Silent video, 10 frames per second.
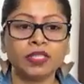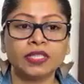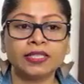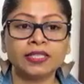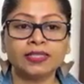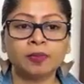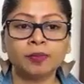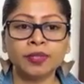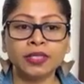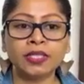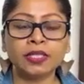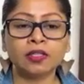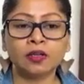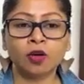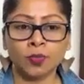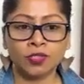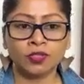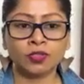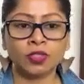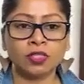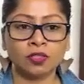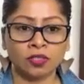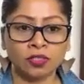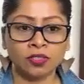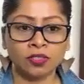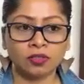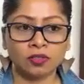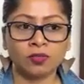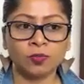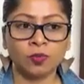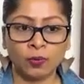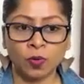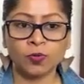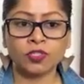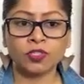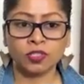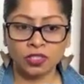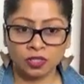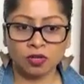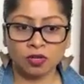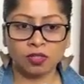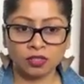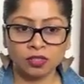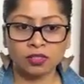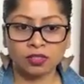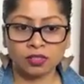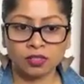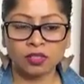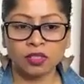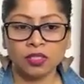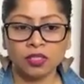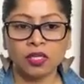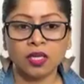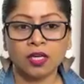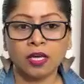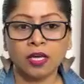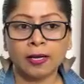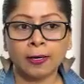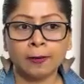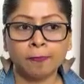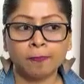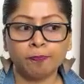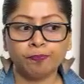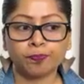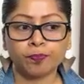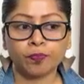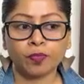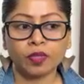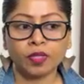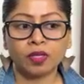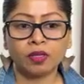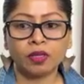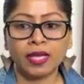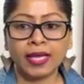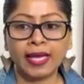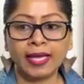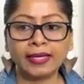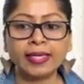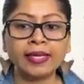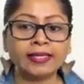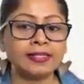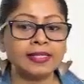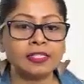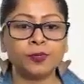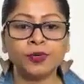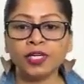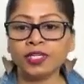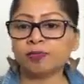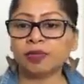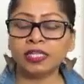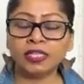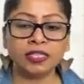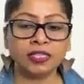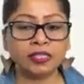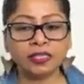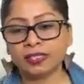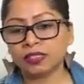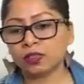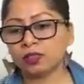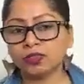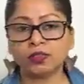is a big opportunity loss or opportunity cost. Um, and yes, there's print media, there's all